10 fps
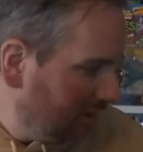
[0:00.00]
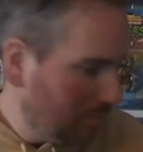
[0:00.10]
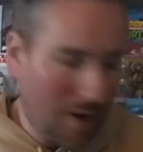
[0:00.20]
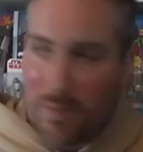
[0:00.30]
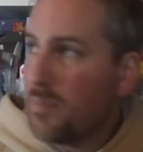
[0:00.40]

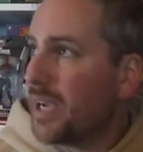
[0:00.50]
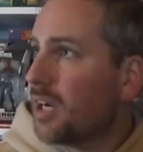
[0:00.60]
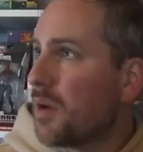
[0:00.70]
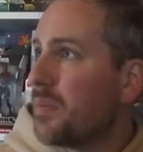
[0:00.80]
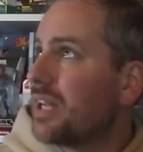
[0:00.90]
but I've been
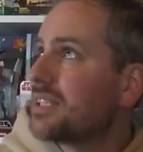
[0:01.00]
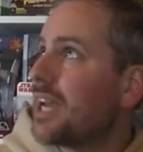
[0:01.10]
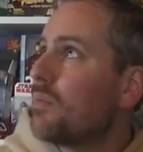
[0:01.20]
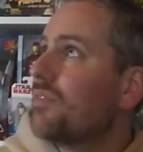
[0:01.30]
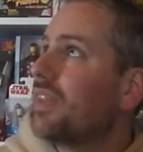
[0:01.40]
picking them up. And the
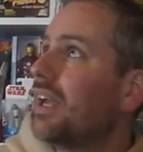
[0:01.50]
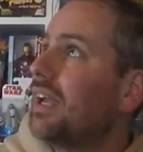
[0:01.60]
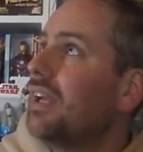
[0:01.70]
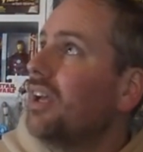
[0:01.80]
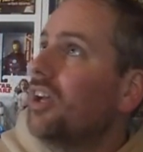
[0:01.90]
same with
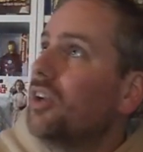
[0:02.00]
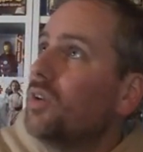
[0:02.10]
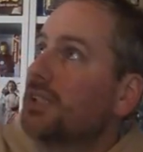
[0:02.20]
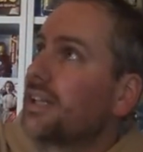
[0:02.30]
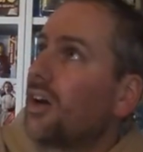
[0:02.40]
the
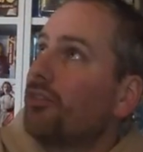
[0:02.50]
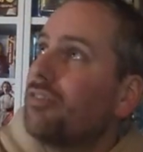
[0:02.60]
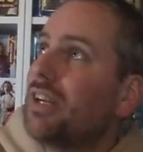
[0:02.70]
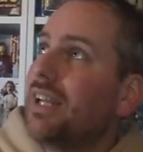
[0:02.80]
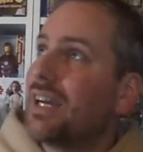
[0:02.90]
Nintendo
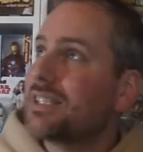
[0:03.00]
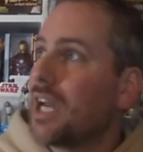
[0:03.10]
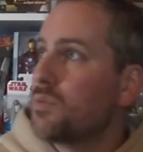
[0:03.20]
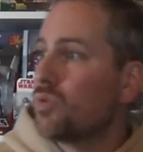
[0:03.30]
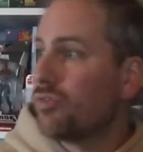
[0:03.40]
3DS
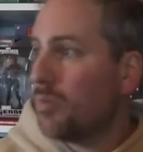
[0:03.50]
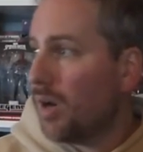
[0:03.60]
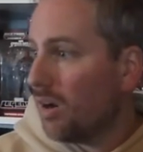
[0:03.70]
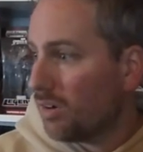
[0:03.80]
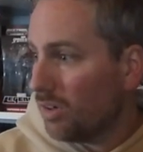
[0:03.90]
games, all from
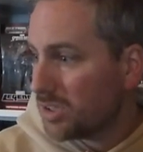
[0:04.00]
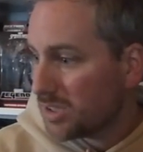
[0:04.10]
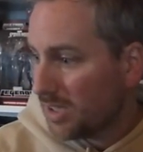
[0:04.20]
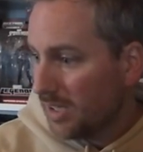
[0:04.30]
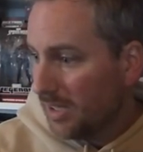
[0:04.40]
Argos,